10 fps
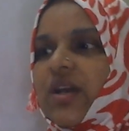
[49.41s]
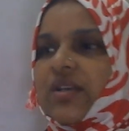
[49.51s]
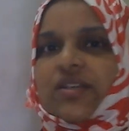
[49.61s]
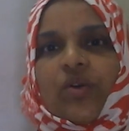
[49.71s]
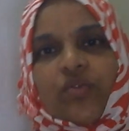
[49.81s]

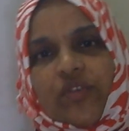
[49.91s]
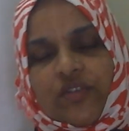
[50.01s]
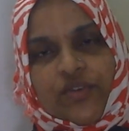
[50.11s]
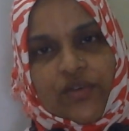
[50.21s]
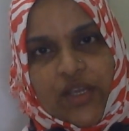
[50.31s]
Sound
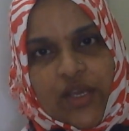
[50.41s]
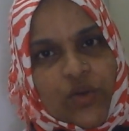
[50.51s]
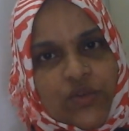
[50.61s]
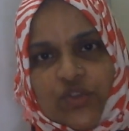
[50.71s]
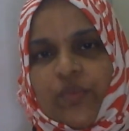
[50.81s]
waves can
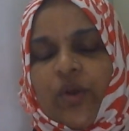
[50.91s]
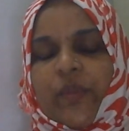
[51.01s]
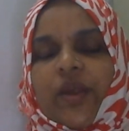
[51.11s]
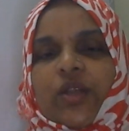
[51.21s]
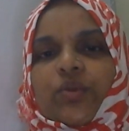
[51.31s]
also
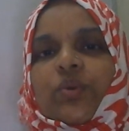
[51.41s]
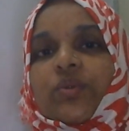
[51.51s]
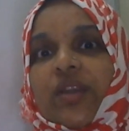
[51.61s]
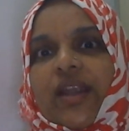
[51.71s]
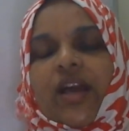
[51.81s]
propagate through
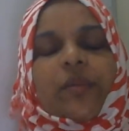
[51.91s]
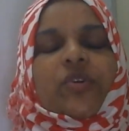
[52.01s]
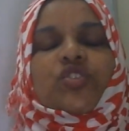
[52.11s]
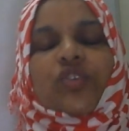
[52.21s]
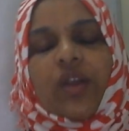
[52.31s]

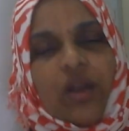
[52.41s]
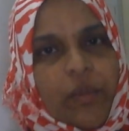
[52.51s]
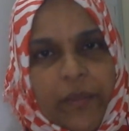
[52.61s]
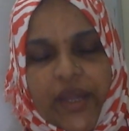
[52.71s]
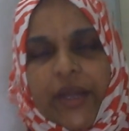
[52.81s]
three-dimensional
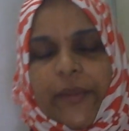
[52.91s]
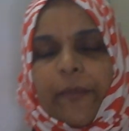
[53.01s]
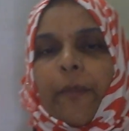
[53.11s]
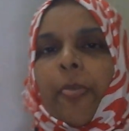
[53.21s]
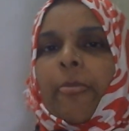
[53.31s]
medium.